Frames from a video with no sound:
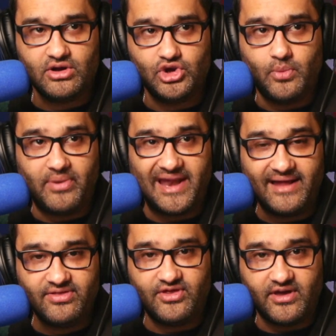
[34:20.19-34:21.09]
You
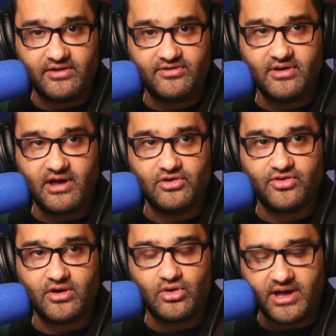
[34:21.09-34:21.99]
plan things and you
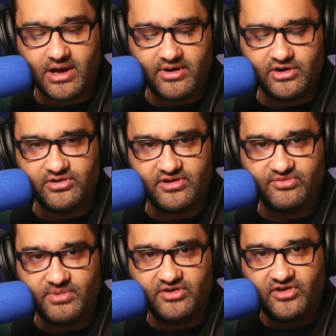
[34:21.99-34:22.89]
think, okay, I want to do this
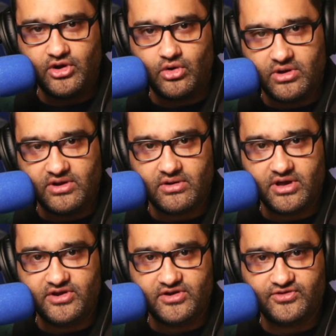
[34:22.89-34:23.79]
because I know in a
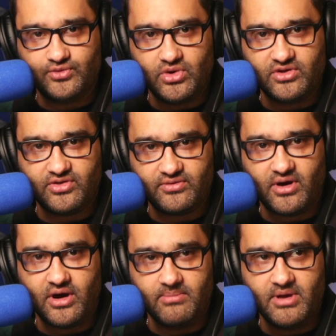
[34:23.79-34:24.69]
year's worth
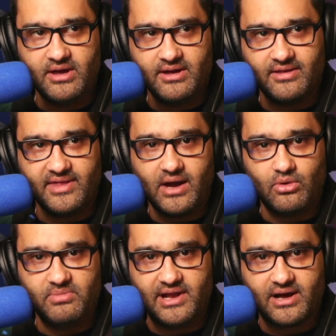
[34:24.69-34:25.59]
time, that
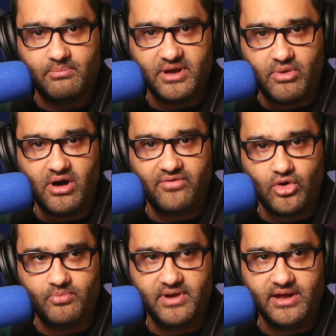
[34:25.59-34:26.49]
will be like a big part of the
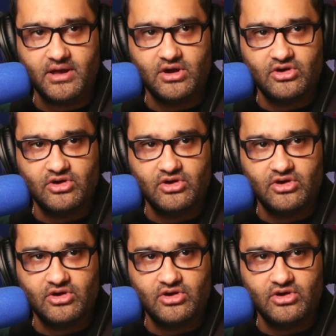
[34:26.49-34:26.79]
company.